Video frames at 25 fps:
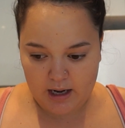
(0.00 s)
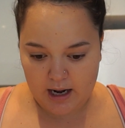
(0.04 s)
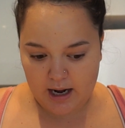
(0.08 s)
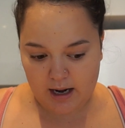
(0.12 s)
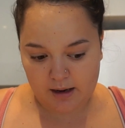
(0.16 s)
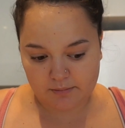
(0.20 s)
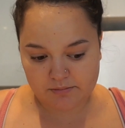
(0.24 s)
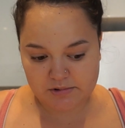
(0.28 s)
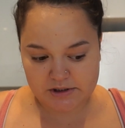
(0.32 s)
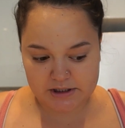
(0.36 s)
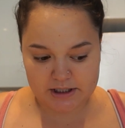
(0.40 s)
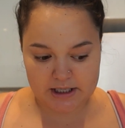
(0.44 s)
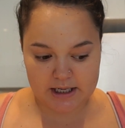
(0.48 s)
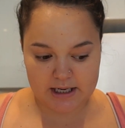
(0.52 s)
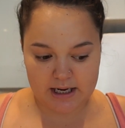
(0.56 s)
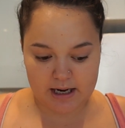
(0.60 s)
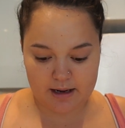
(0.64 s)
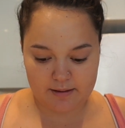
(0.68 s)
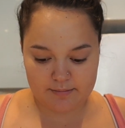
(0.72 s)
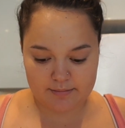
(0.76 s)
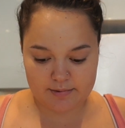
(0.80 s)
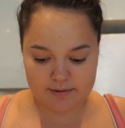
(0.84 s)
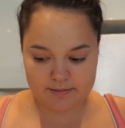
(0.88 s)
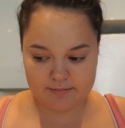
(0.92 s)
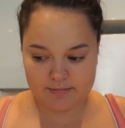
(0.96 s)
um, to get
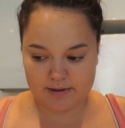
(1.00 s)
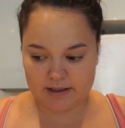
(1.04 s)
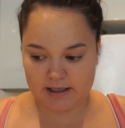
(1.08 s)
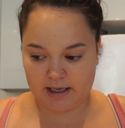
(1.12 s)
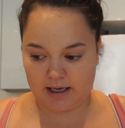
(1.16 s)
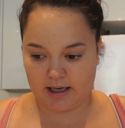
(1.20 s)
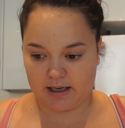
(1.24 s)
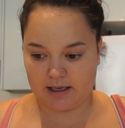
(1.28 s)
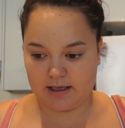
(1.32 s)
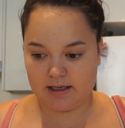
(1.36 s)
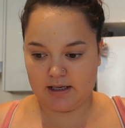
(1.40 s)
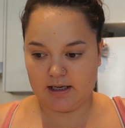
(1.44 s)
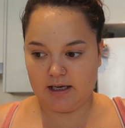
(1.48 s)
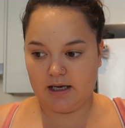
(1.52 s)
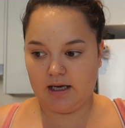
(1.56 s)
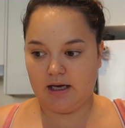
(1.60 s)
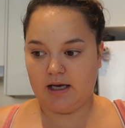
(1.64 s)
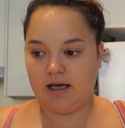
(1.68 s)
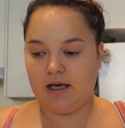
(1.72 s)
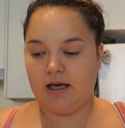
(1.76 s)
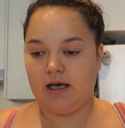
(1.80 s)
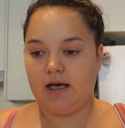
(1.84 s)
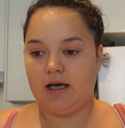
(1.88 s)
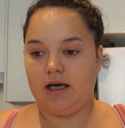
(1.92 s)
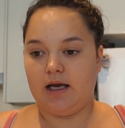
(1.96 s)
up. Yeah.
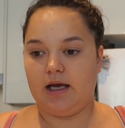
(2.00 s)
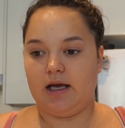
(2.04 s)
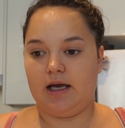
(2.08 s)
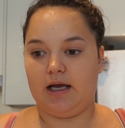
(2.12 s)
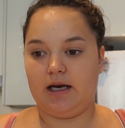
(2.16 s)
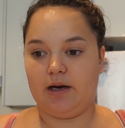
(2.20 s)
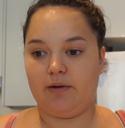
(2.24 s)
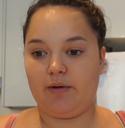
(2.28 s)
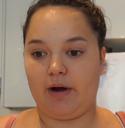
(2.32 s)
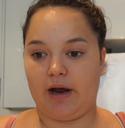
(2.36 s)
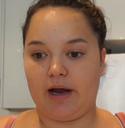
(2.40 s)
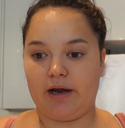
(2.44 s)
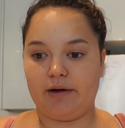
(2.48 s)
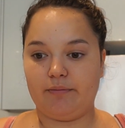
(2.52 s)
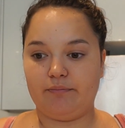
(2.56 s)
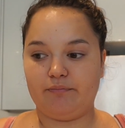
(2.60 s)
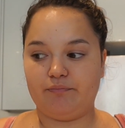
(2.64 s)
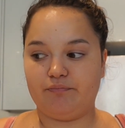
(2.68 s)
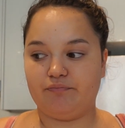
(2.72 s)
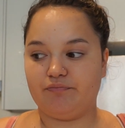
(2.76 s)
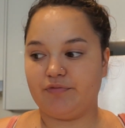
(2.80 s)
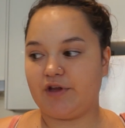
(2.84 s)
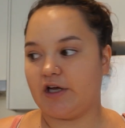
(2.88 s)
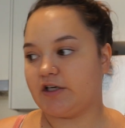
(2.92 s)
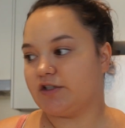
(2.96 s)
Anyway,
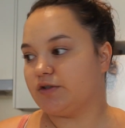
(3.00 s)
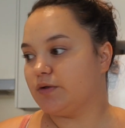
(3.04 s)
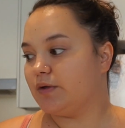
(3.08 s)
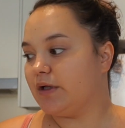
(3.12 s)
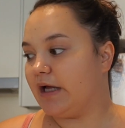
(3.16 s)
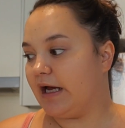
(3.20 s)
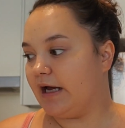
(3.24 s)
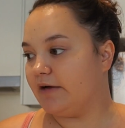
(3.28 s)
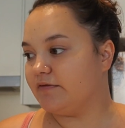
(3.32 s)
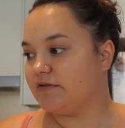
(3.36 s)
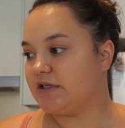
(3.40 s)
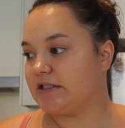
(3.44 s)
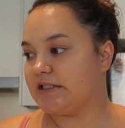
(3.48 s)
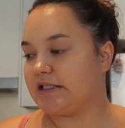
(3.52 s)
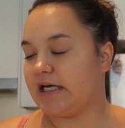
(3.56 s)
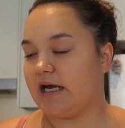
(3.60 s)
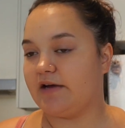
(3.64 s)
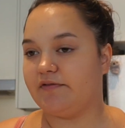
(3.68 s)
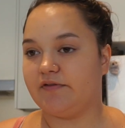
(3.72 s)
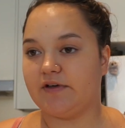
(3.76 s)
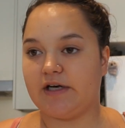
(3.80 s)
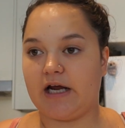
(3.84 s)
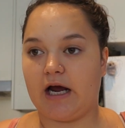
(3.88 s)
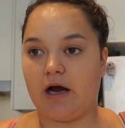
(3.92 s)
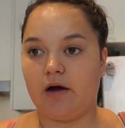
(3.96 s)
that's all I have to
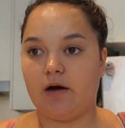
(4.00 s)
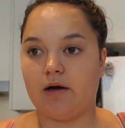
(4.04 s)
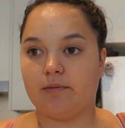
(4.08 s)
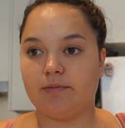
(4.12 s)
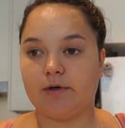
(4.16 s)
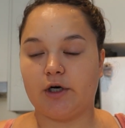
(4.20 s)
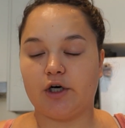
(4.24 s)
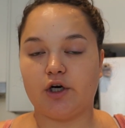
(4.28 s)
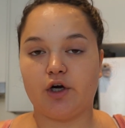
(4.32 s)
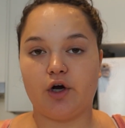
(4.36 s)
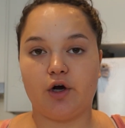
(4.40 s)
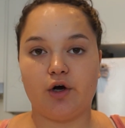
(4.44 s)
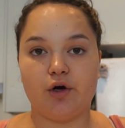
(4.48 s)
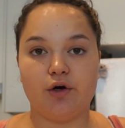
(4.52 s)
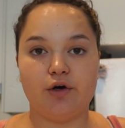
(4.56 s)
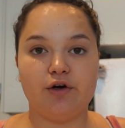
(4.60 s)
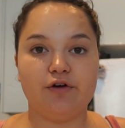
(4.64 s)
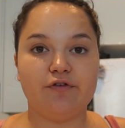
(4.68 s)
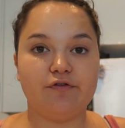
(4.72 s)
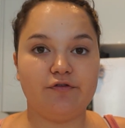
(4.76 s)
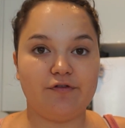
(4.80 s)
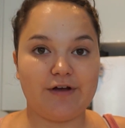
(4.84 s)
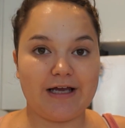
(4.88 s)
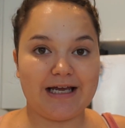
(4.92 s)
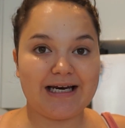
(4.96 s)
say for now. I'm going to
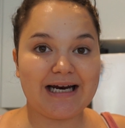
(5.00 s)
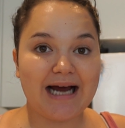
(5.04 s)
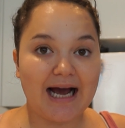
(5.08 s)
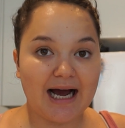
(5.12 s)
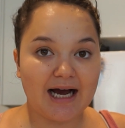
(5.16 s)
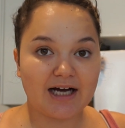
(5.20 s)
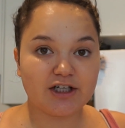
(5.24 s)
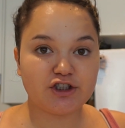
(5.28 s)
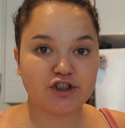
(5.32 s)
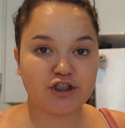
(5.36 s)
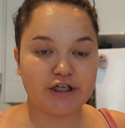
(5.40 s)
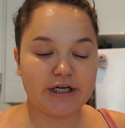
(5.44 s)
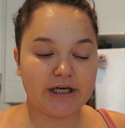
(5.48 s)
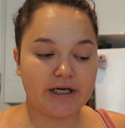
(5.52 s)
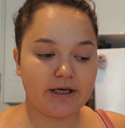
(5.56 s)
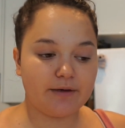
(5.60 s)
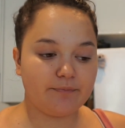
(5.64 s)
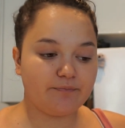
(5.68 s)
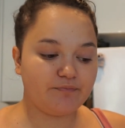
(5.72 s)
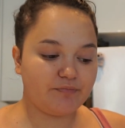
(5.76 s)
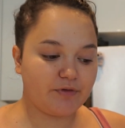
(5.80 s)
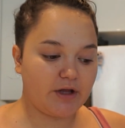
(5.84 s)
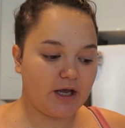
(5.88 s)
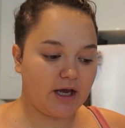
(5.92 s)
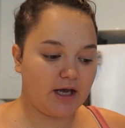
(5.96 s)
go feed Archie
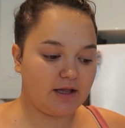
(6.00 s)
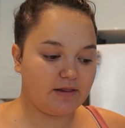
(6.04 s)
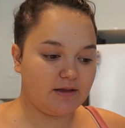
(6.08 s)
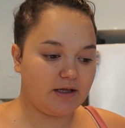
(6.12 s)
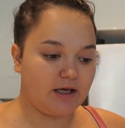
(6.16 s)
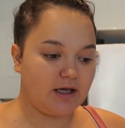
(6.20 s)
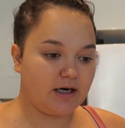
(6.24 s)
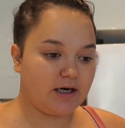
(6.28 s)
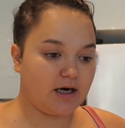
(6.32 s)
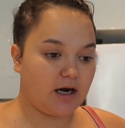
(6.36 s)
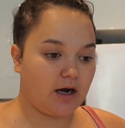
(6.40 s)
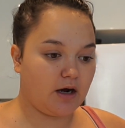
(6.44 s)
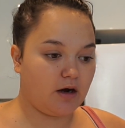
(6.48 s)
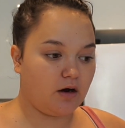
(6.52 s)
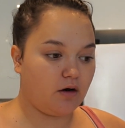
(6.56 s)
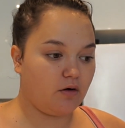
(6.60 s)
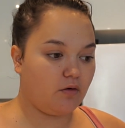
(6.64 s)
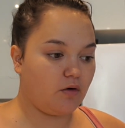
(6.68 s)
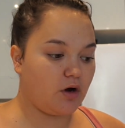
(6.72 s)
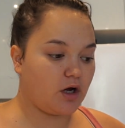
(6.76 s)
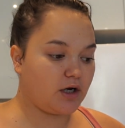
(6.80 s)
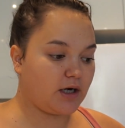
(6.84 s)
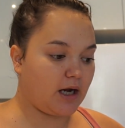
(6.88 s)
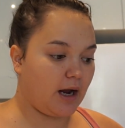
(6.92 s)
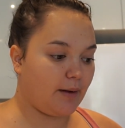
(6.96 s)
and then
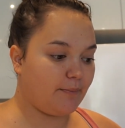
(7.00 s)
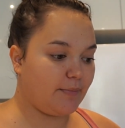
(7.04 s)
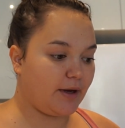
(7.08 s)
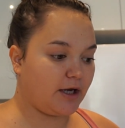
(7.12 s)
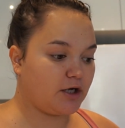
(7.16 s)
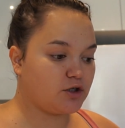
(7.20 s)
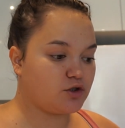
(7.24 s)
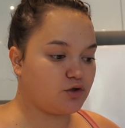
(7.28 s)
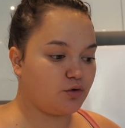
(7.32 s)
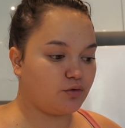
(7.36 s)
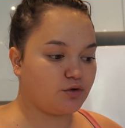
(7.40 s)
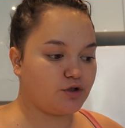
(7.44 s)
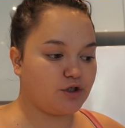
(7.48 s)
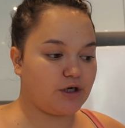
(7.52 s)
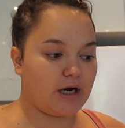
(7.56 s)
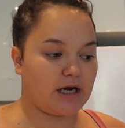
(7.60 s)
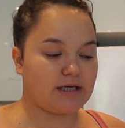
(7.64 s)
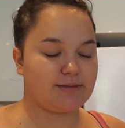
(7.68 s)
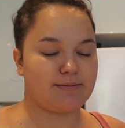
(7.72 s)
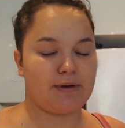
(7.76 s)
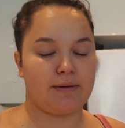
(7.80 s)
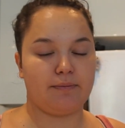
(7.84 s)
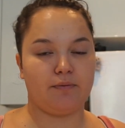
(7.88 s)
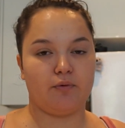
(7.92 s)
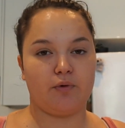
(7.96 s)
I'll come back and talk to you
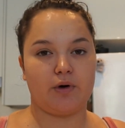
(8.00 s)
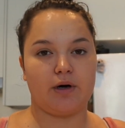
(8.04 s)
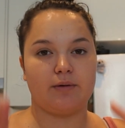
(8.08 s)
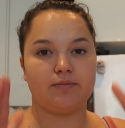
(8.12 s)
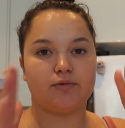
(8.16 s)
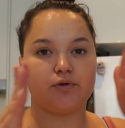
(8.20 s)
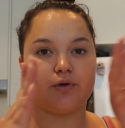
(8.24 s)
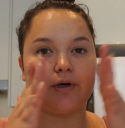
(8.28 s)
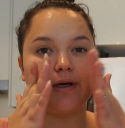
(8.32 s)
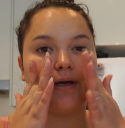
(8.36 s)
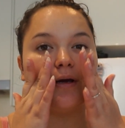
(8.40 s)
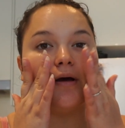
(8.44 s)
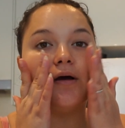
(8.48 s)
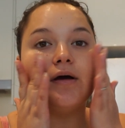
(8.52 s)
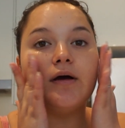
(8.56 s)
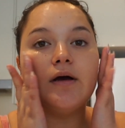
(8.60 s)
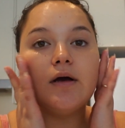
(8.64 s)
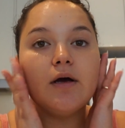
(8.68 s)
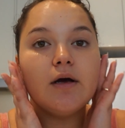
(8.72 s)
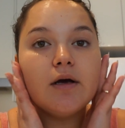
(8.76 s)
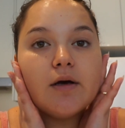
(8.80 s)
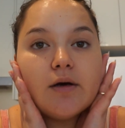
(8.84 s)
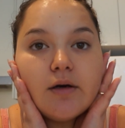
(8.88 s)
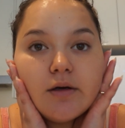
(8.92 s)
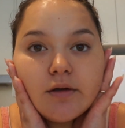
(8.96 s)
guys maybe when I'm doing
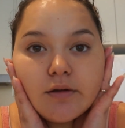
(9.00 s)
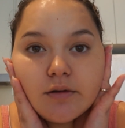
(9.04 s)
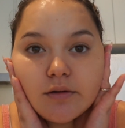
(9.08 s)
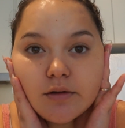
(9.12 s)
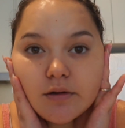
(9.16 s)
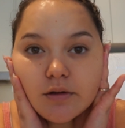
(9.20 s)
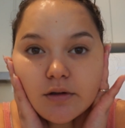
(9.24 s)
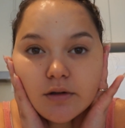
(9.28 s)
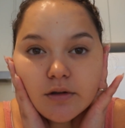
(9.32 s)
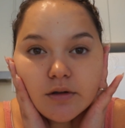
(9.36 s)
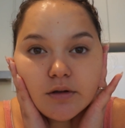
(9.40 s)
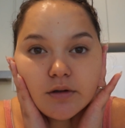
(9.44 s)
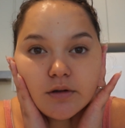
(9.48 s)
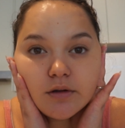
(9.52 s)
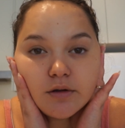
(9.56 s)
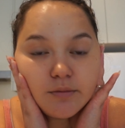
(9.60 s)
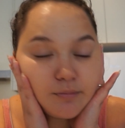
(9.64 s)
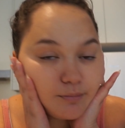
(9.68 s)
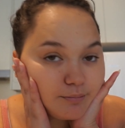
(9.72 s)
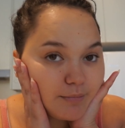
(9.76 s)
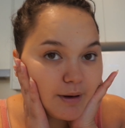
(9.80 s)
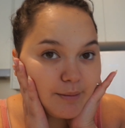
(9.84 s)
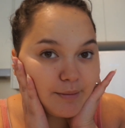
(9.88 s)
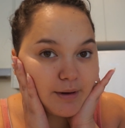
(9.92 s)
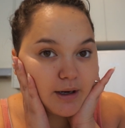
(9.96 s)

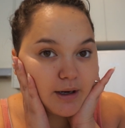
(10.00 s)
my